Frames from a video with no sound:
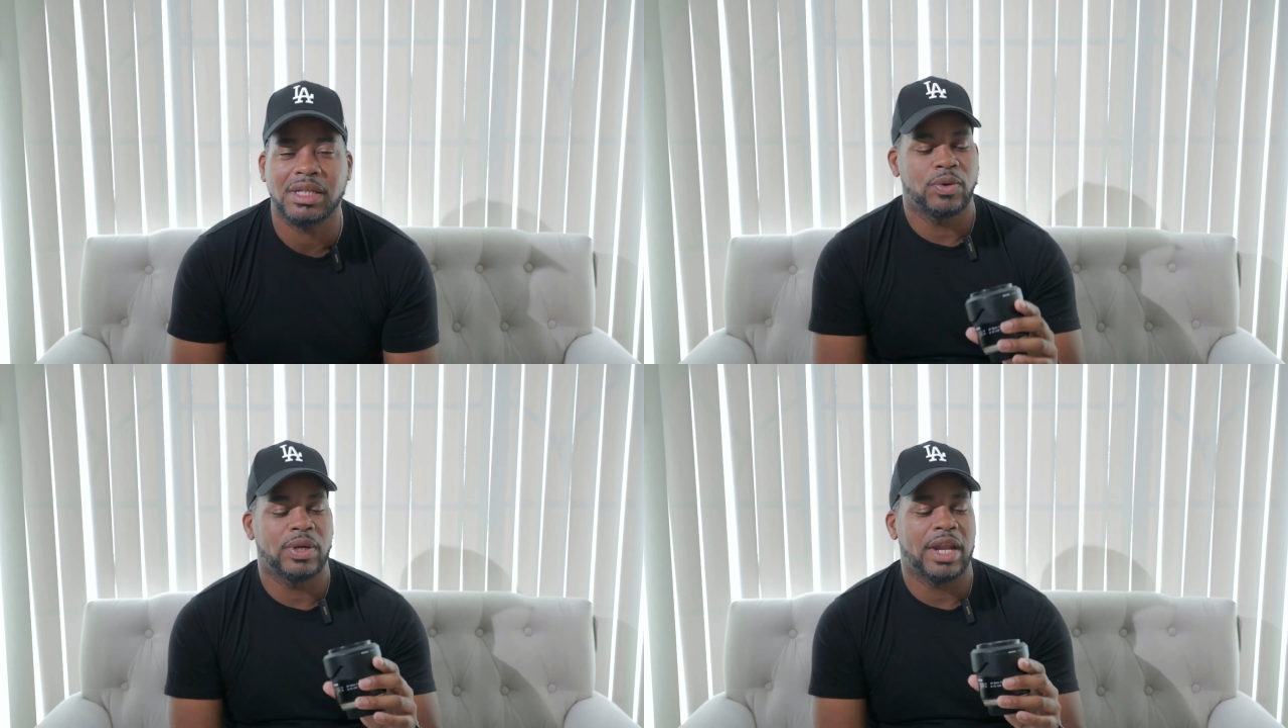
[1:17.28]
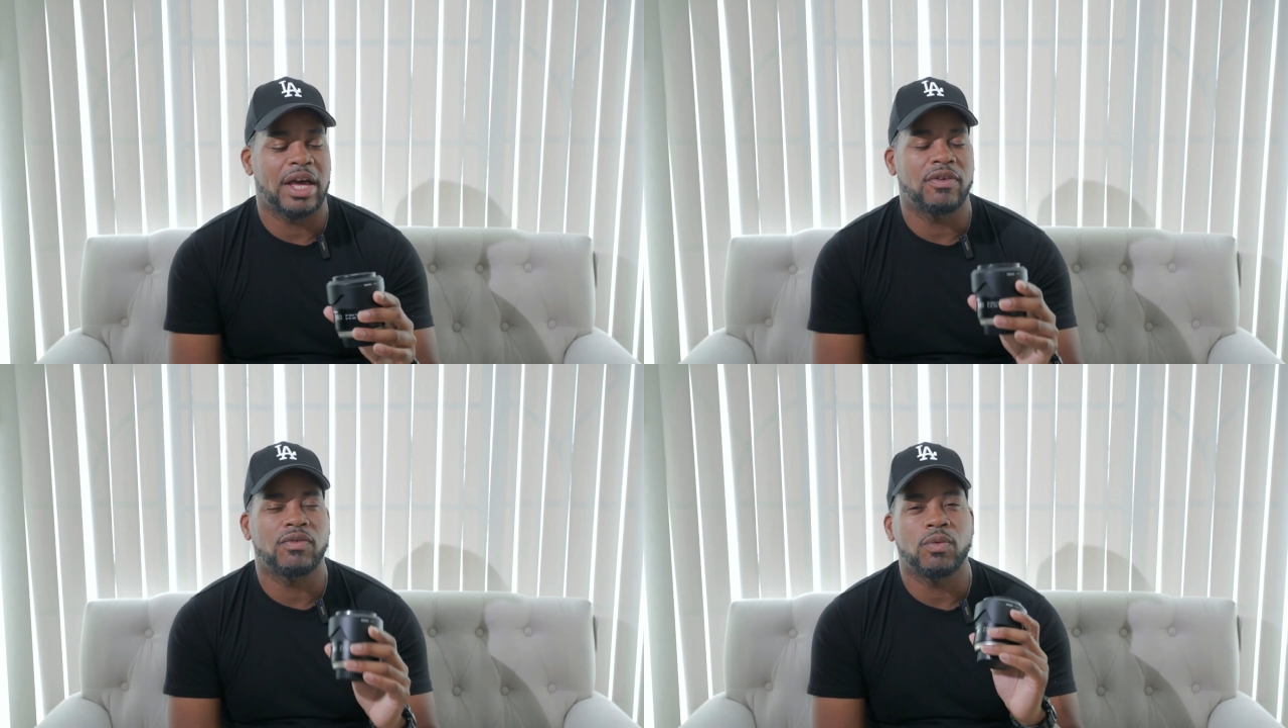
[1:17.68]
You can
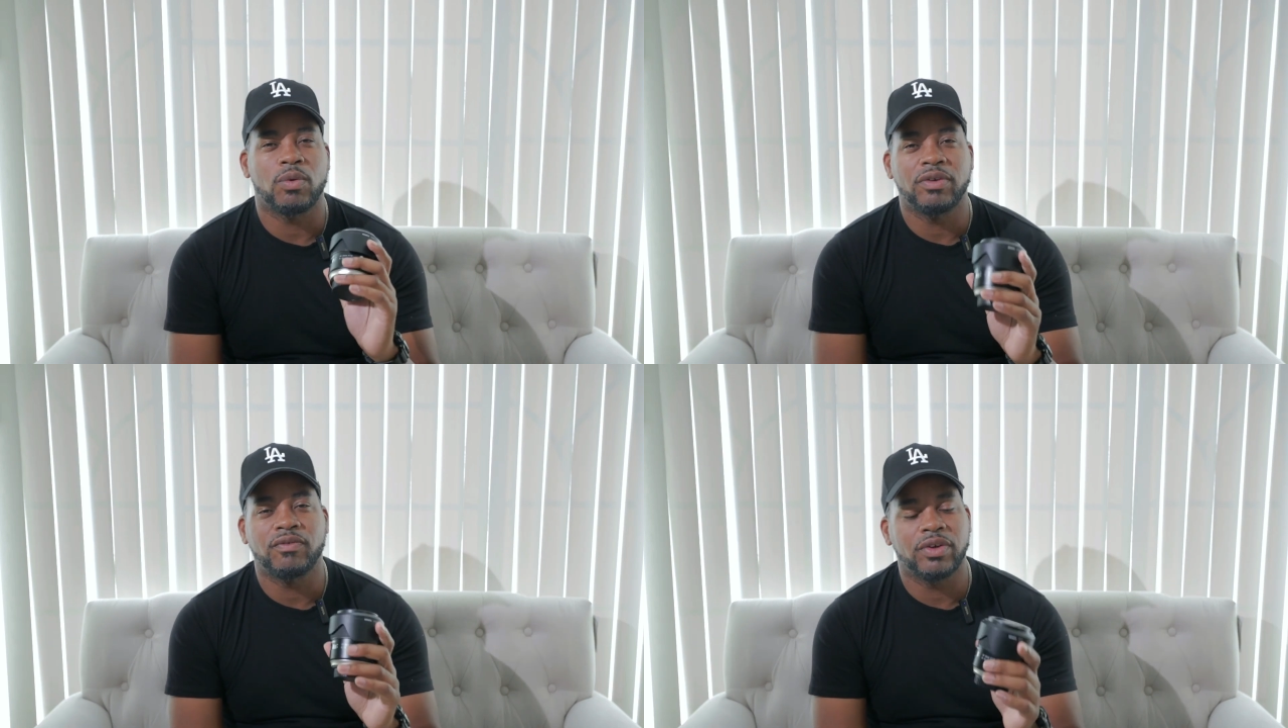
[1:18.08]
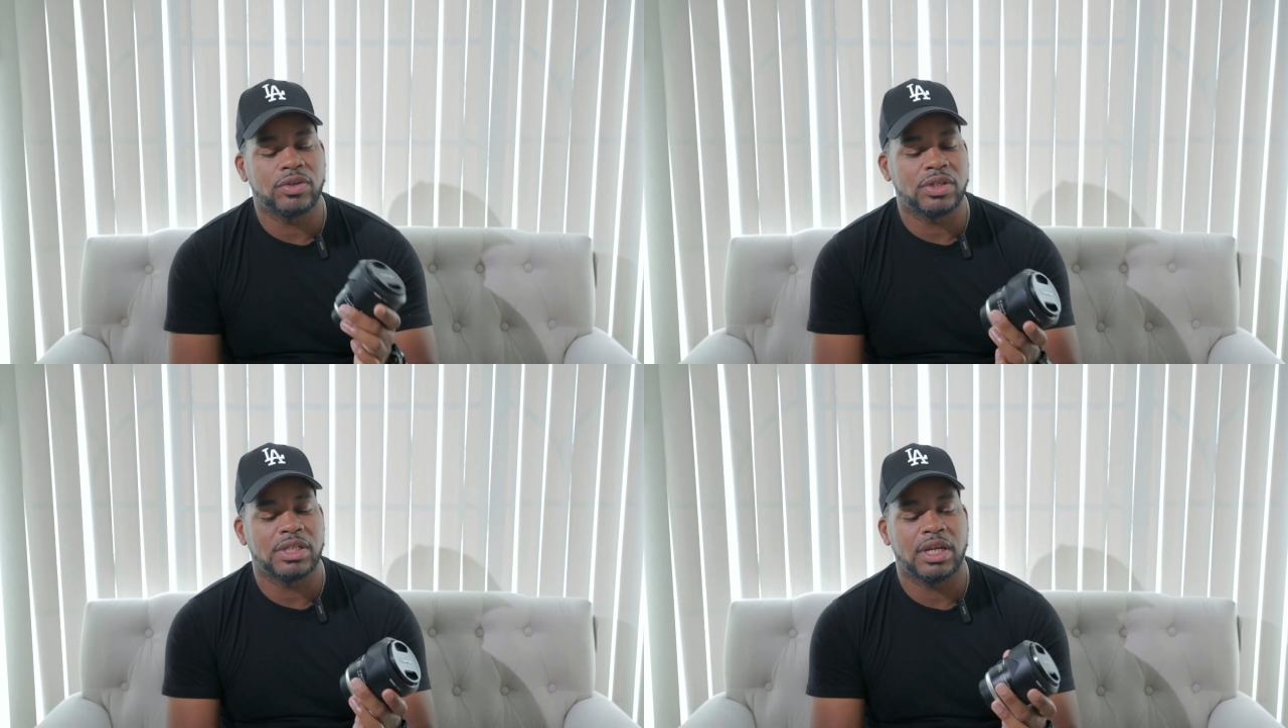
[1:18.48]
have one
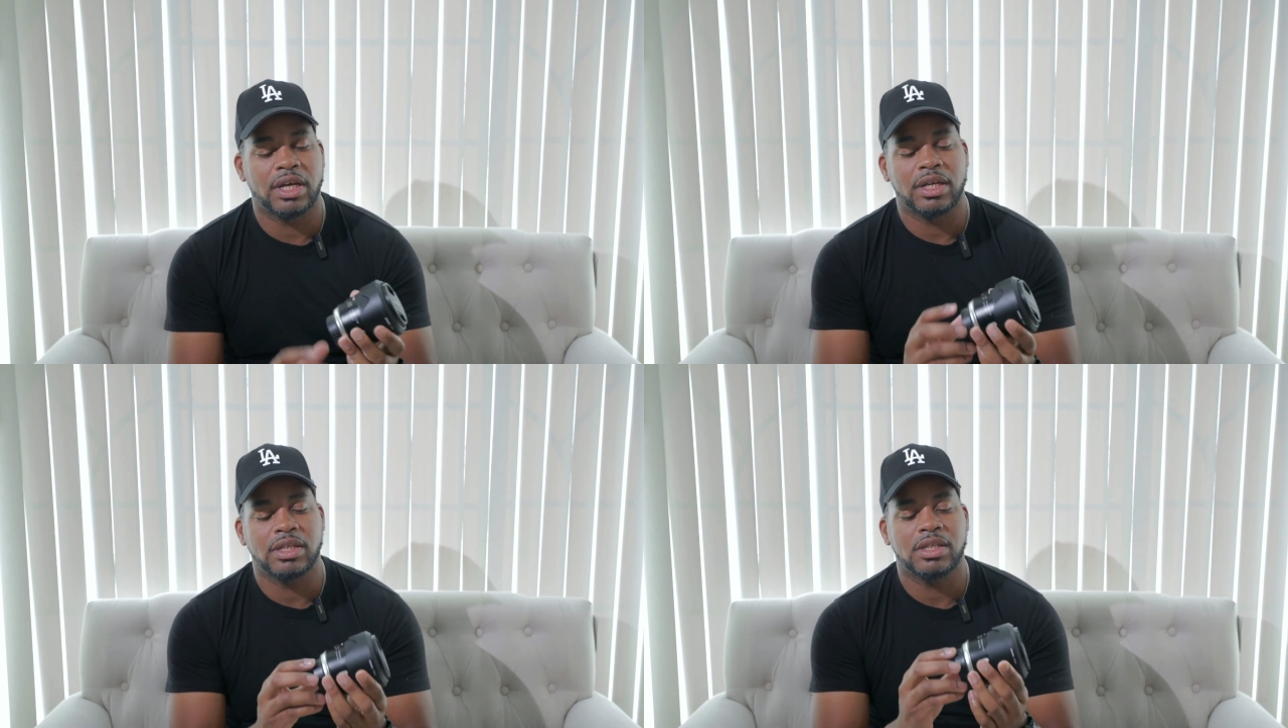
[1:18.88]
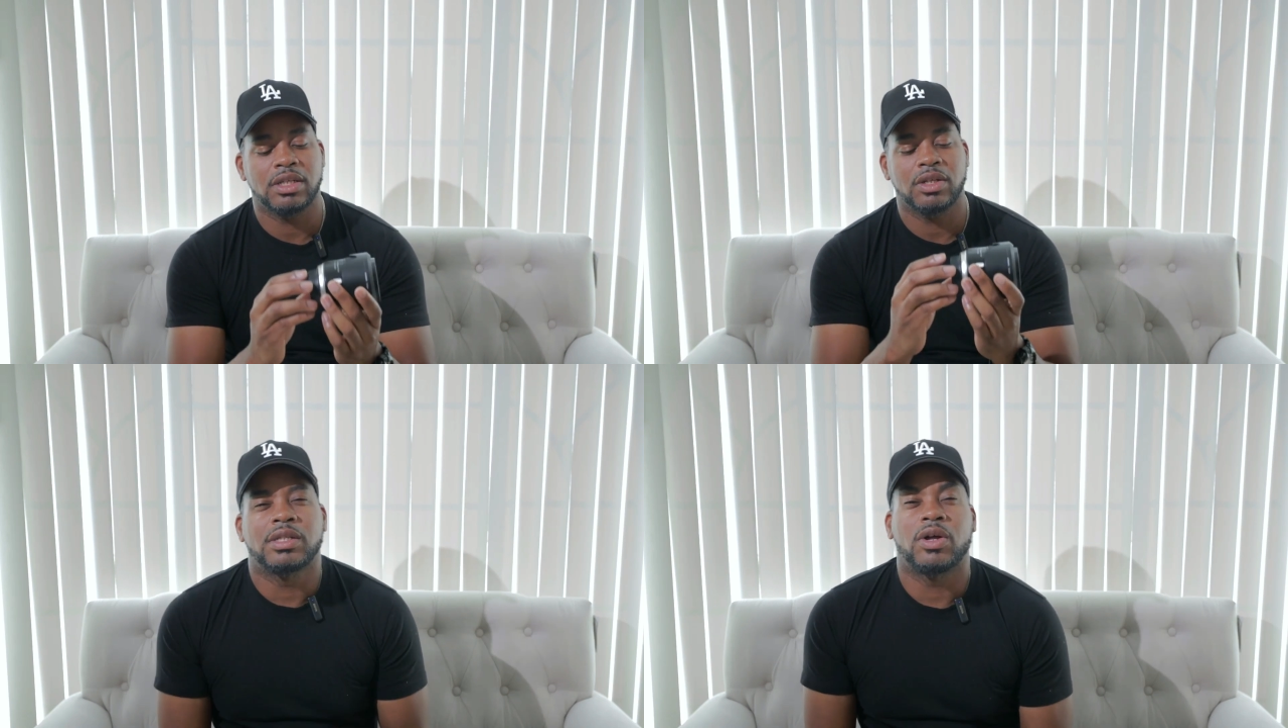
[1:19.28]
filter size
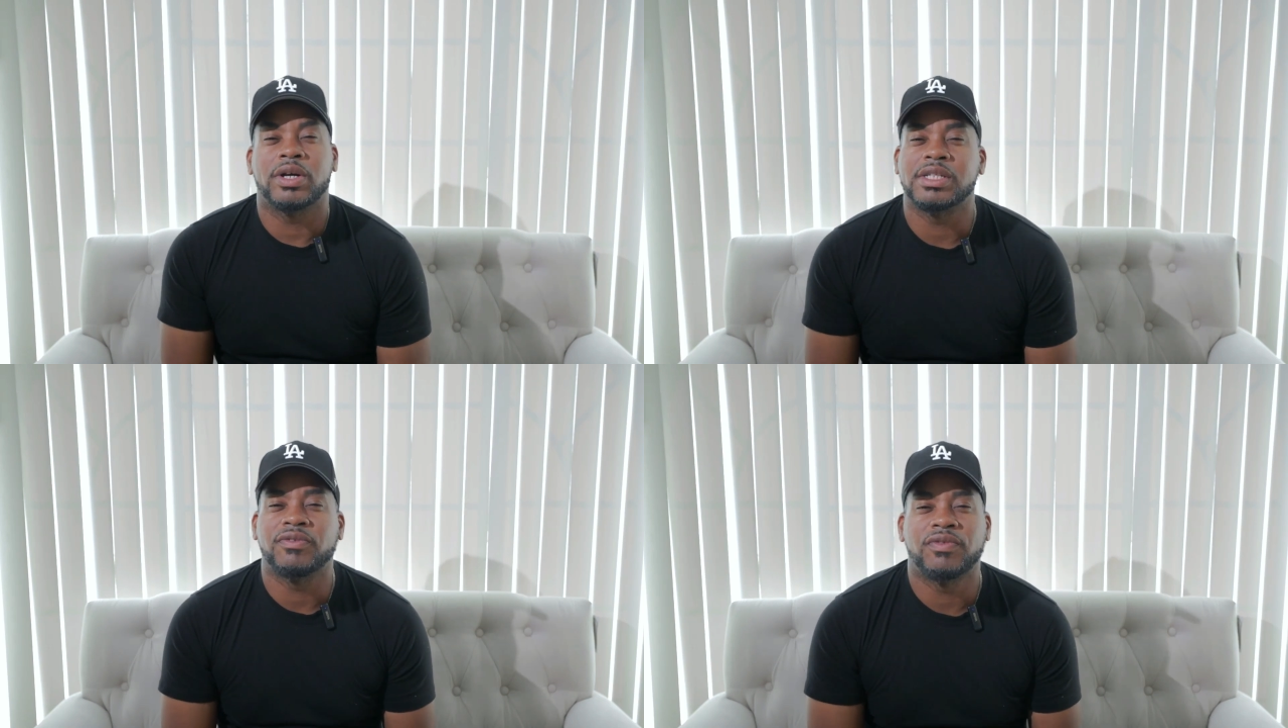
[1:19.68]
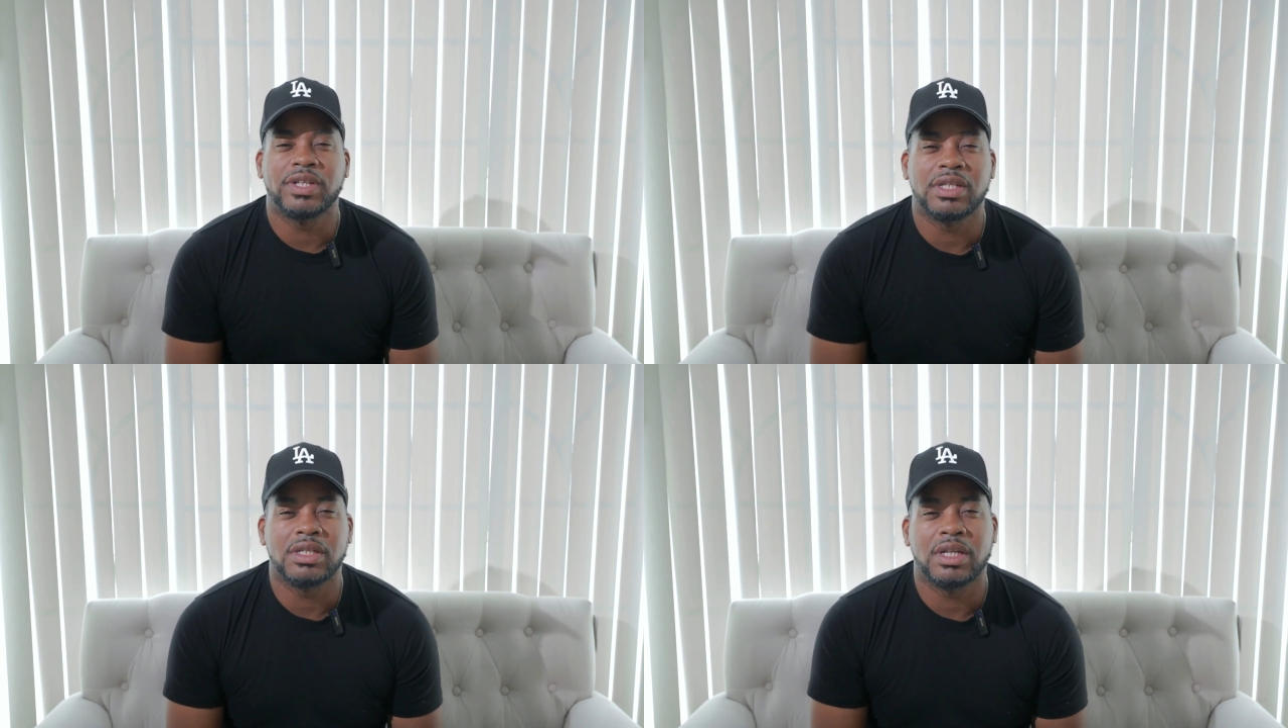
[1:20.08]
as long as it
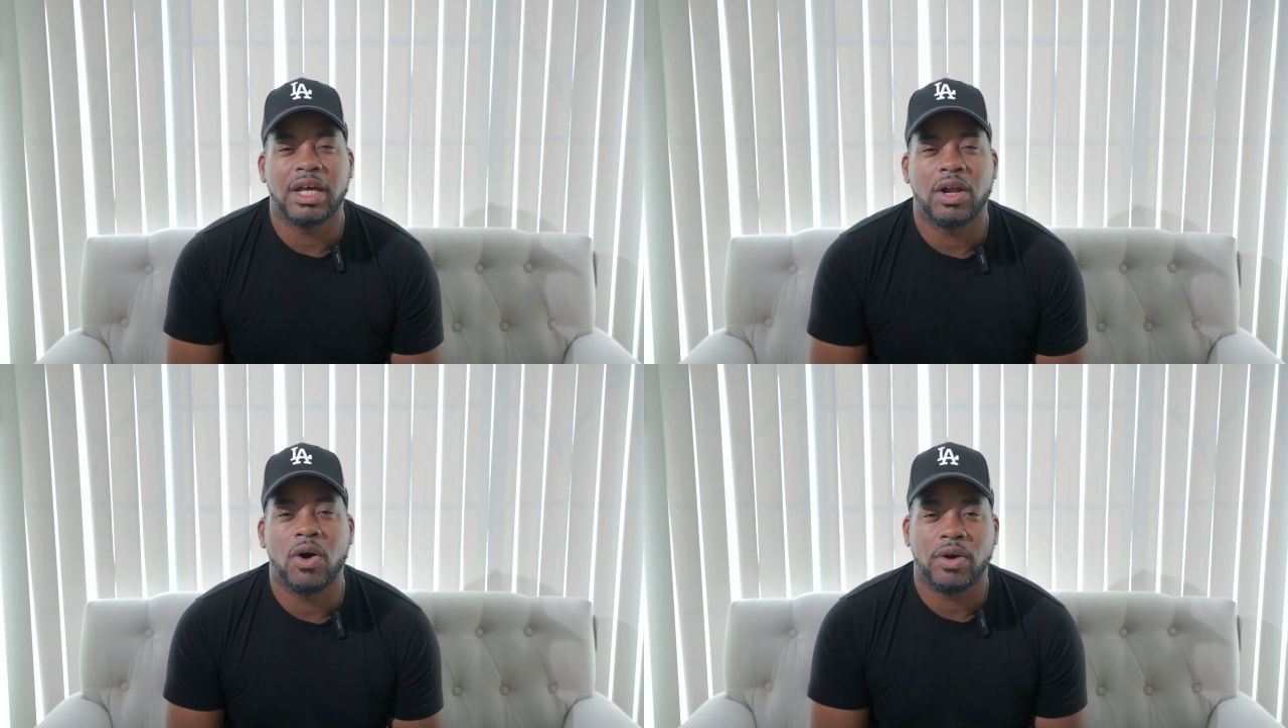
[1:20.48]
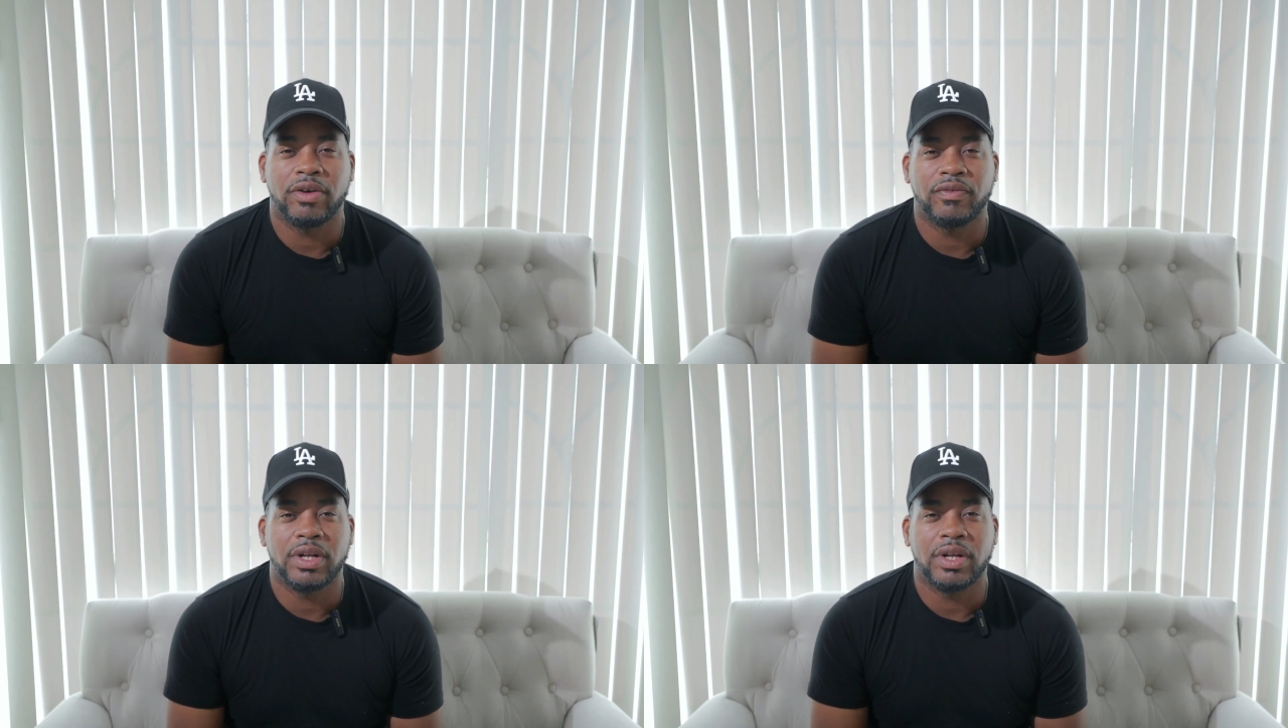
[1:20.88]
fits into that RF